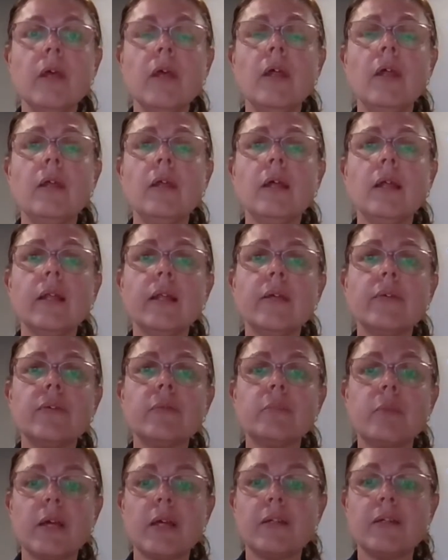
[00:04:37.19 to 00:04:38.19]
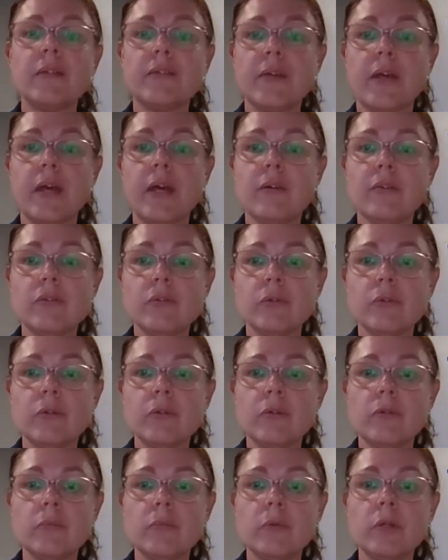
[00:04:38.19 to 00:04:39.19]
Now let's practice outdoors.
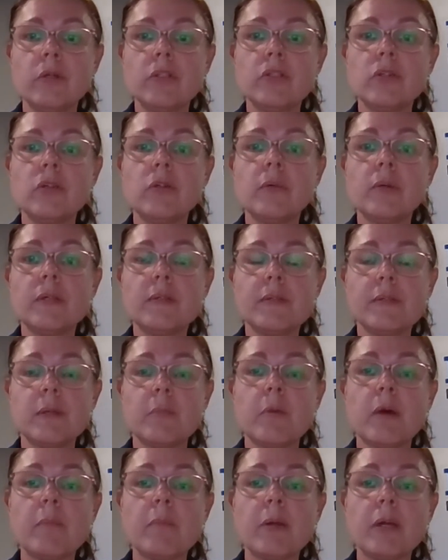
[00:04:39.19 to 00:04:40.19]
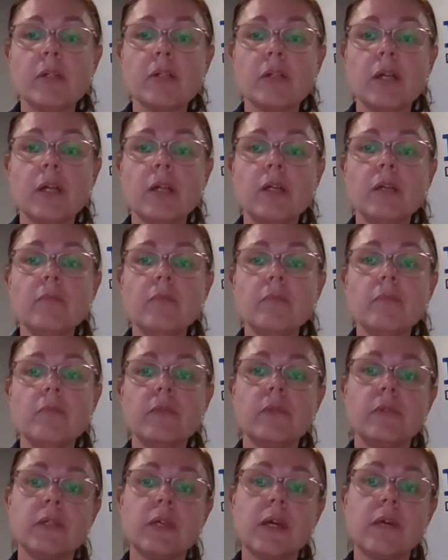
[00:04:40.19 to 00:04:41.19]
We should always step up our training,
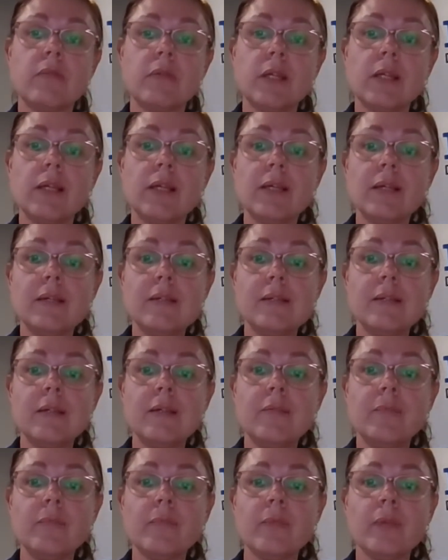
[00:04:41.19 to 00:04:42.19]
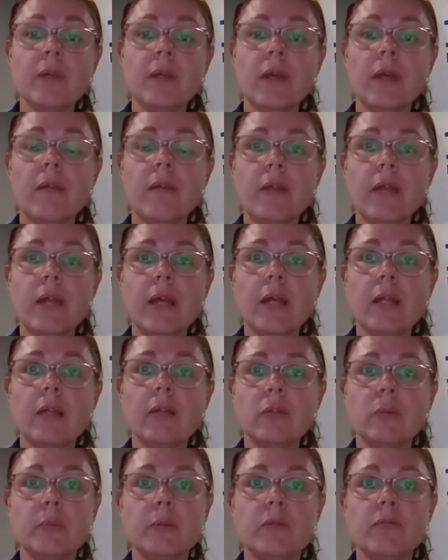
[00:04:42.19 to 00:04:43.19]
start really easy, and then add a little
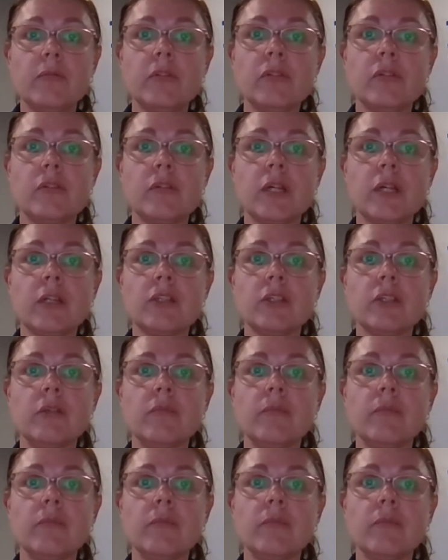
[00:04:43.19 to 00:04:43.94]
bit of distraction.